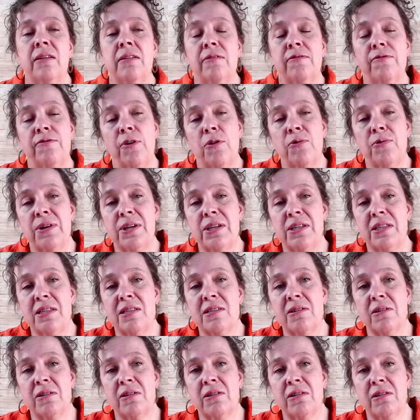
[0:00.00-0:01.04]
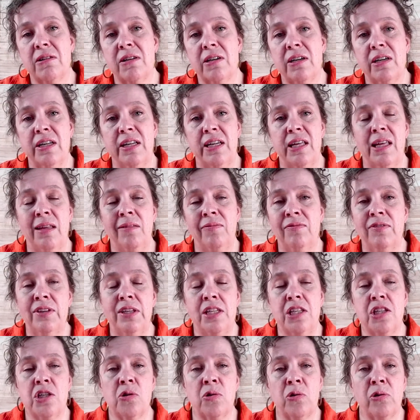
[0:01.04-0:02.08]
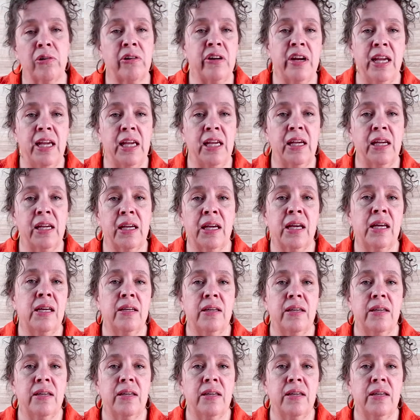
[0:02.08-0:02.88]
focused on inventorying